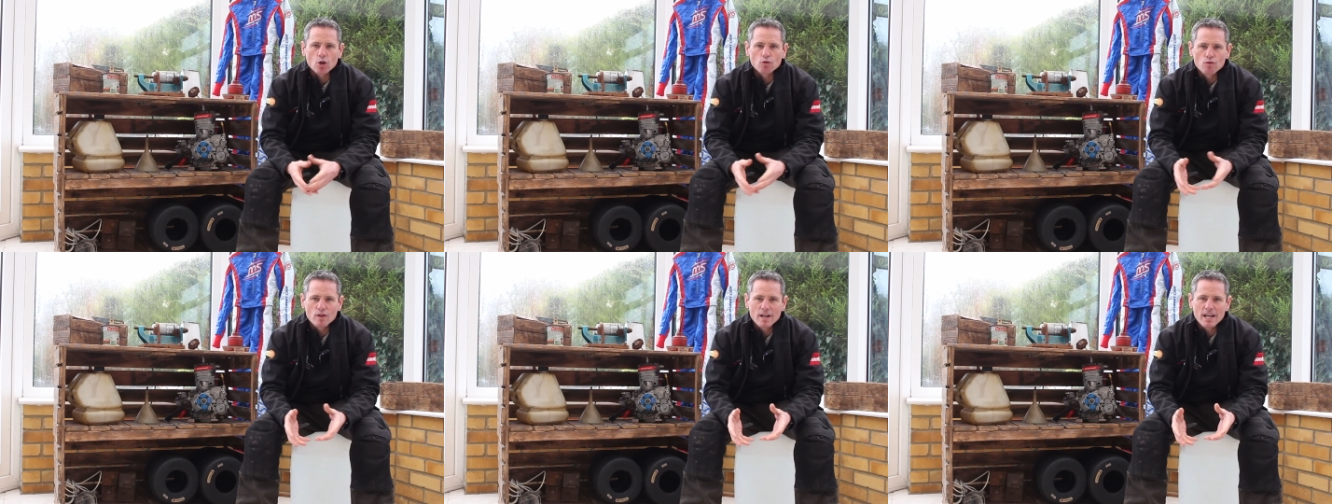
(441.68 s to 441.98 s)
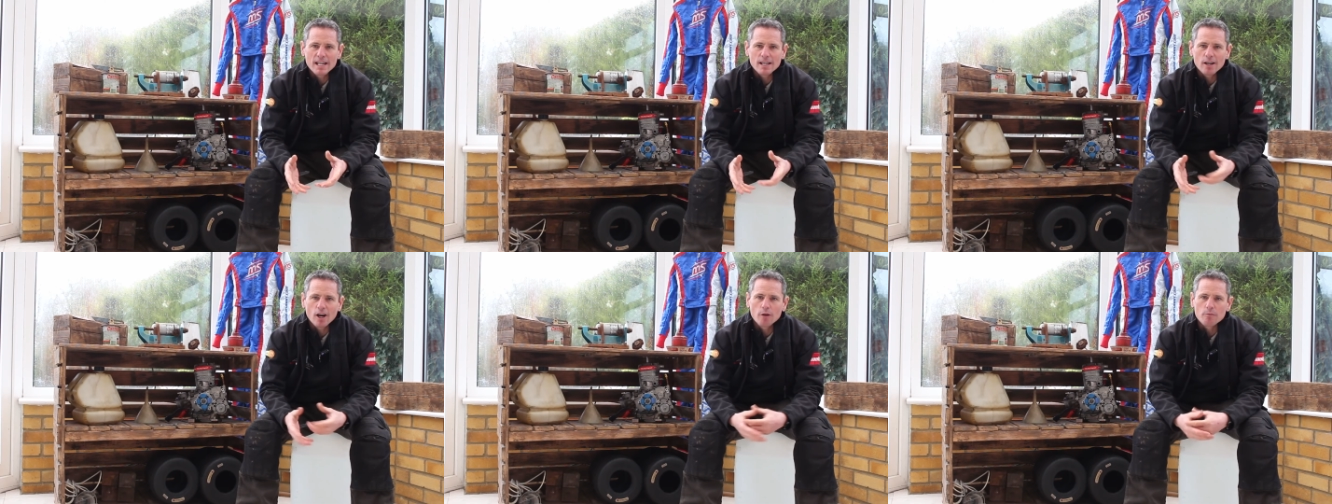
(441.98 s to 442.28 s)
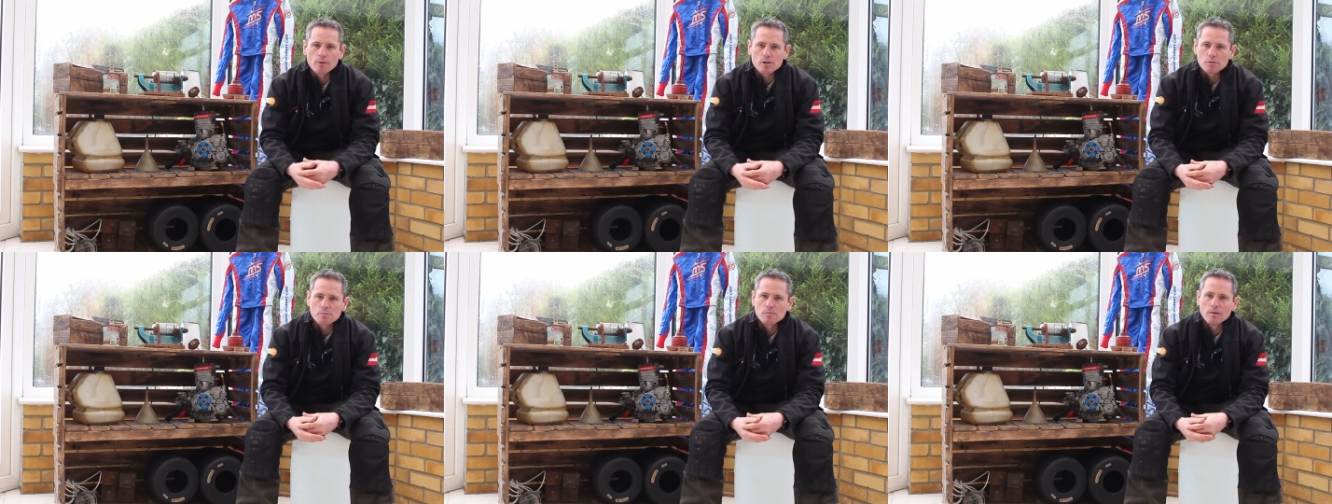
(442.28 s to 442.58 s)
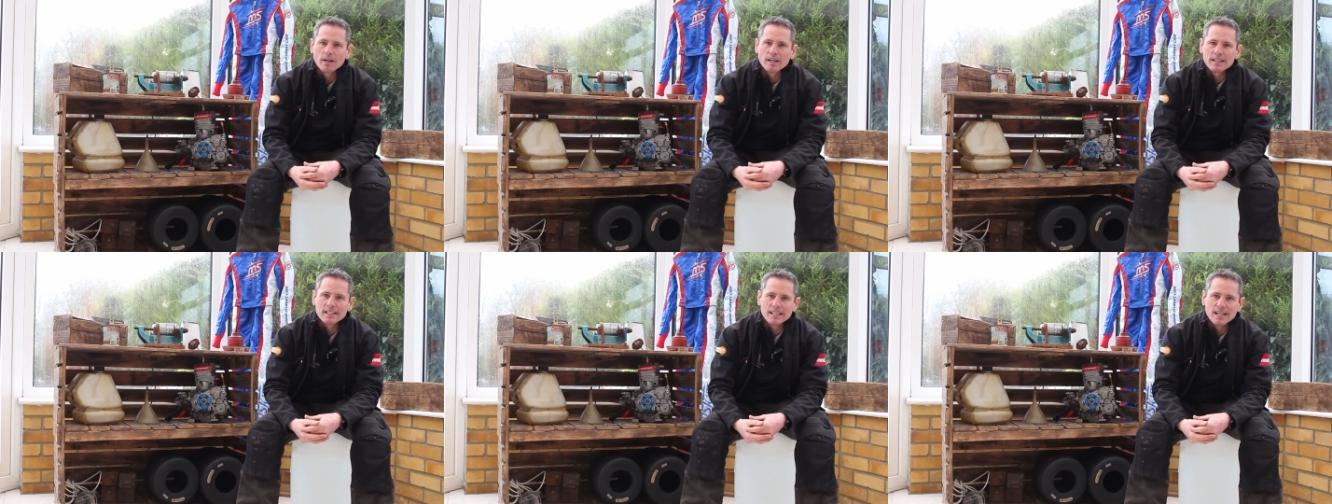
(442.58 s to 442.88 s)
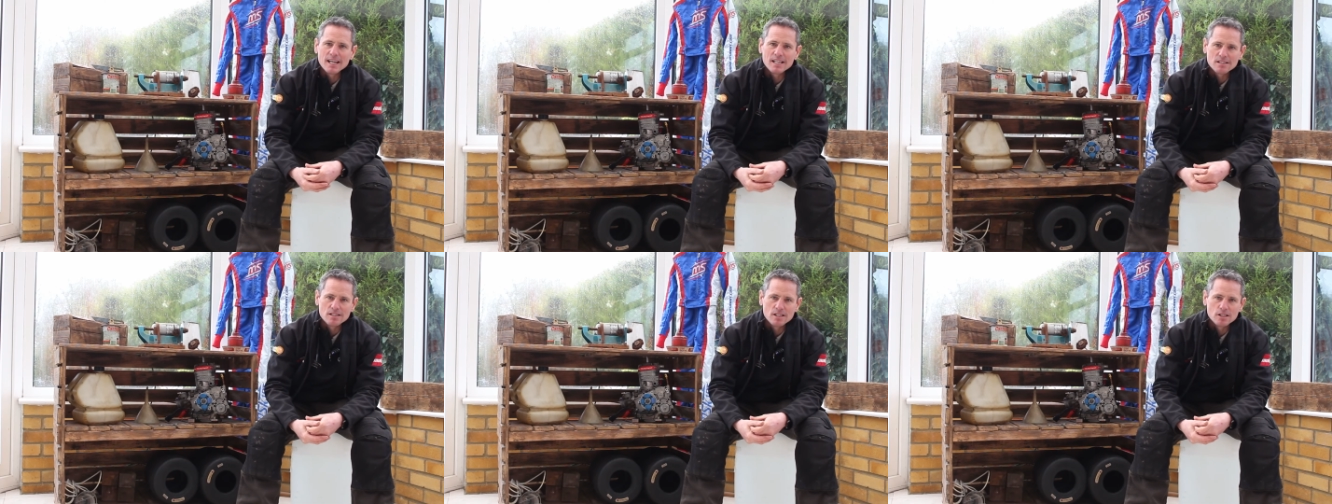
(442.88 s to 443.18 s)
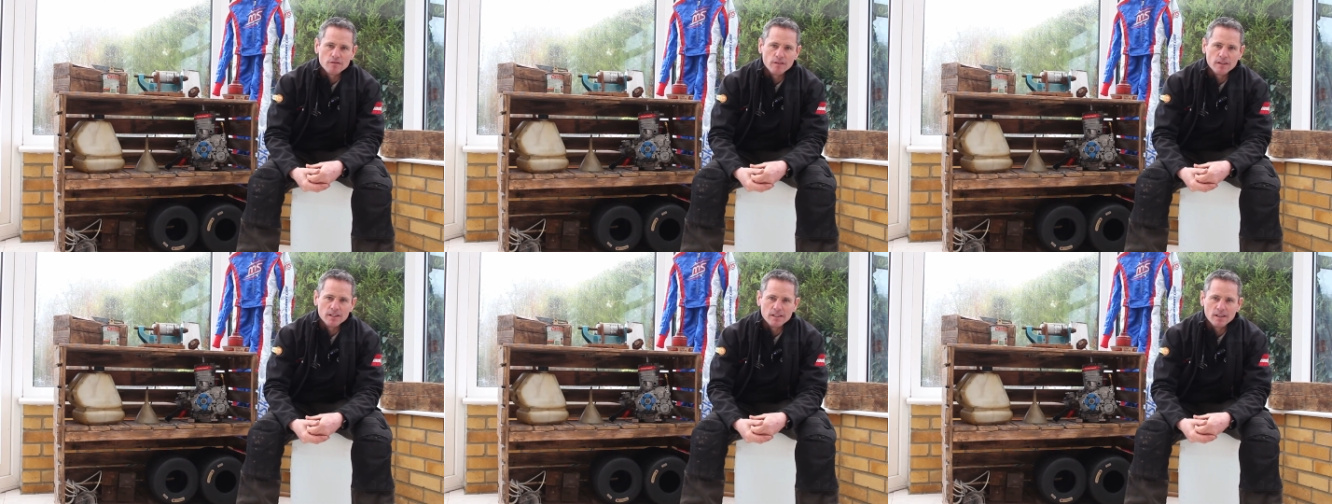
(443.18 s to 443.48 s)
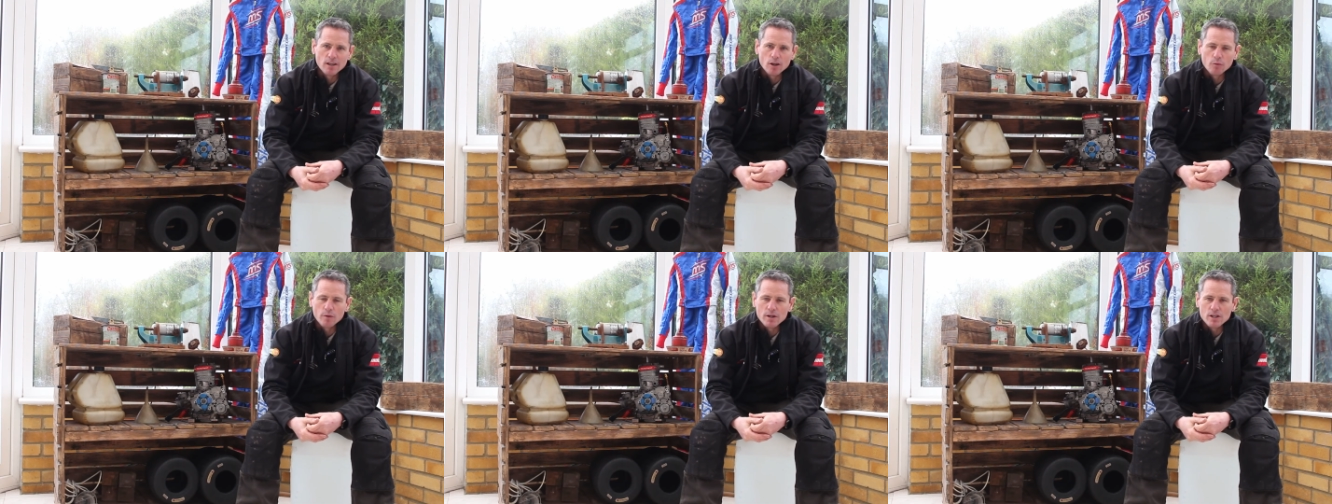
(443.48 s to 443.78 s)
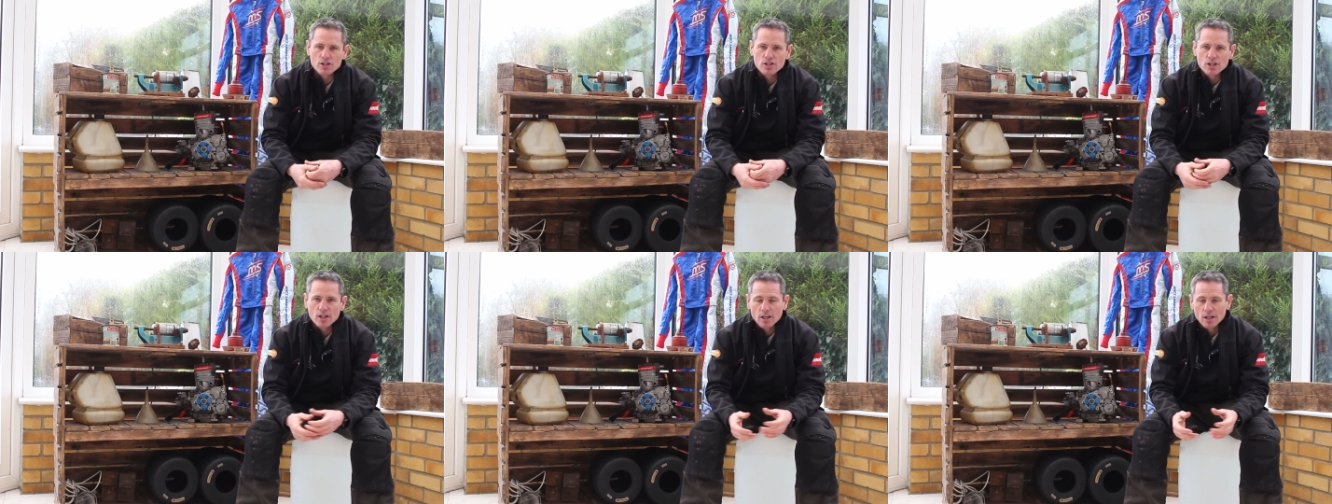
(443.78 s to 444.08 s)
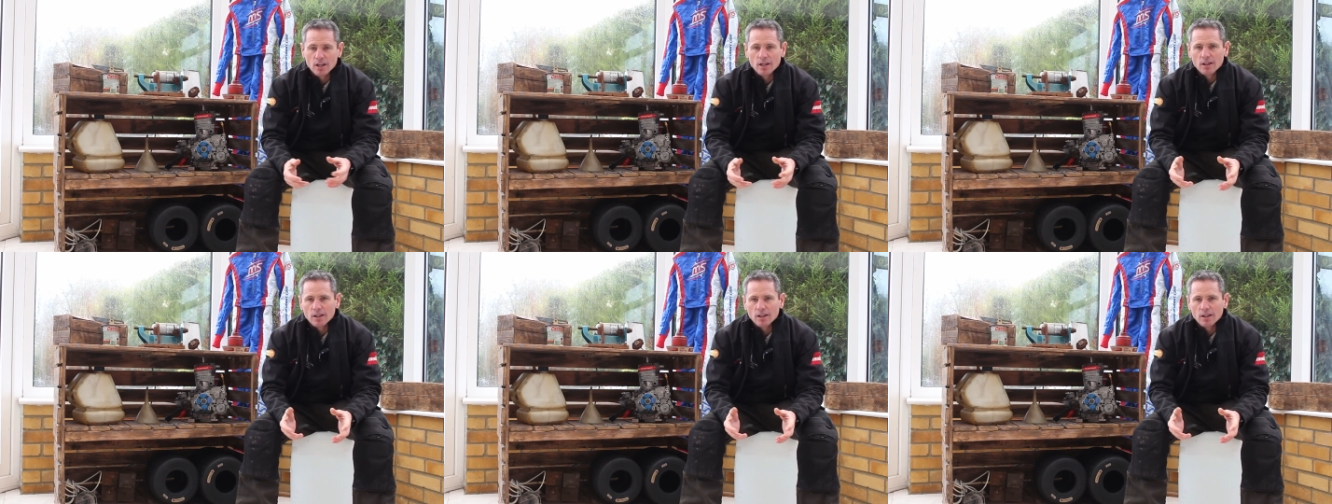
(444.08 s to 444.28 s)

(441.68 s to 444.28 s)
I really hope there's some ideas in this video which